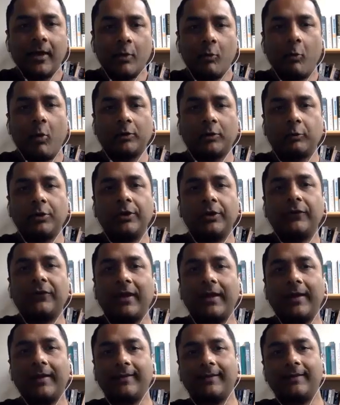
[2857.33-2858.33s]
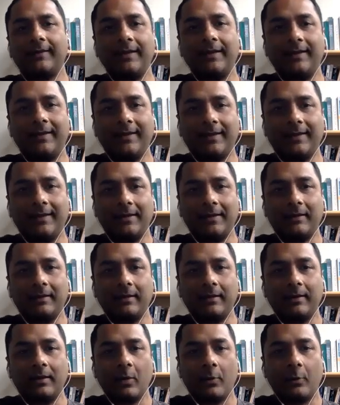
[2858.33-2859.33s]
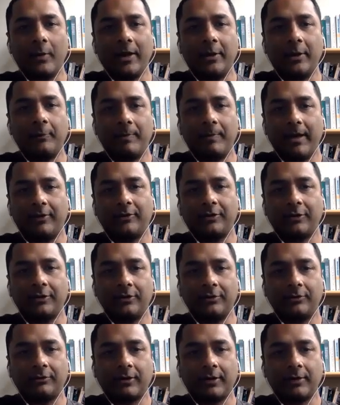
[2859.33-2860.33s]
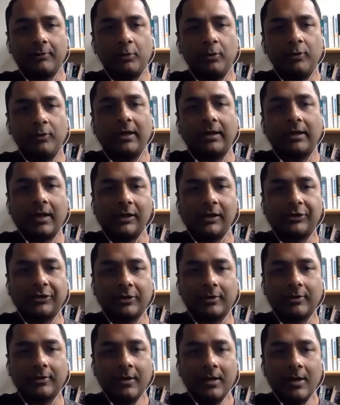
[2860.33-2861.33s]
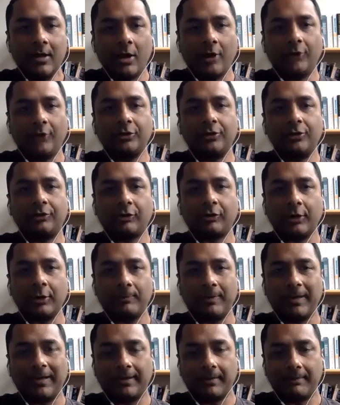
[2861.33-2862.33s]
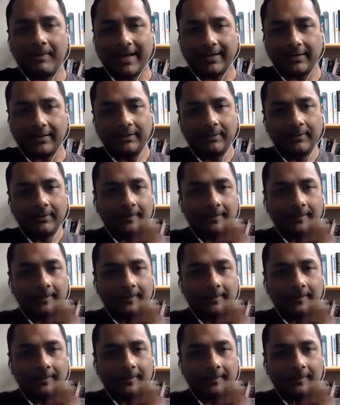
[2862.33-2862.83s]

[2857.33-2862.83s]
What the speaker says: What would you say is the way to pick? Should you try to move the culture, or should you try to pick the battle?